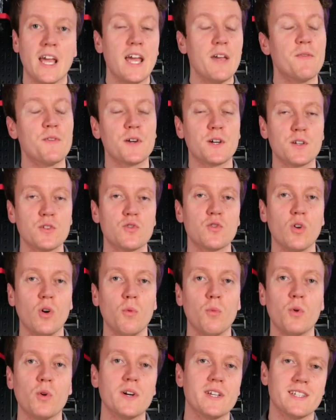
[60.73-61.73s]
If your control
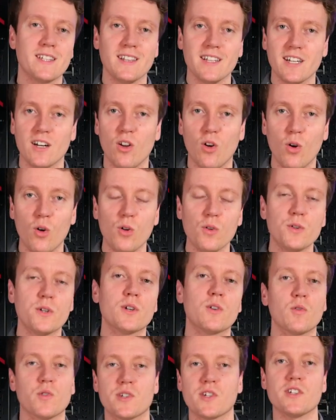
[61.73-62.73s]
board is a little older
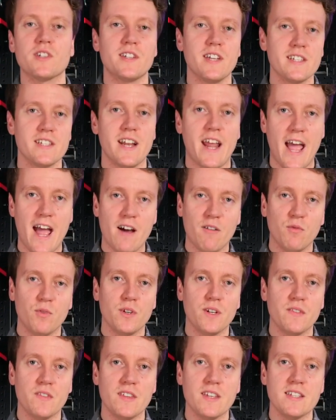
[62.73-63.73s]
or just doesn't have
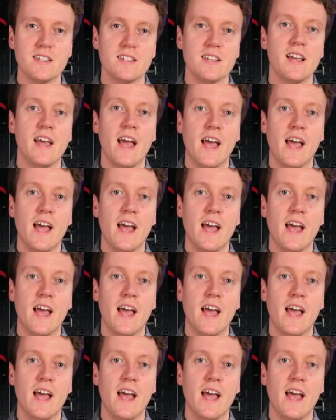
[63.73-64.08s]
one of these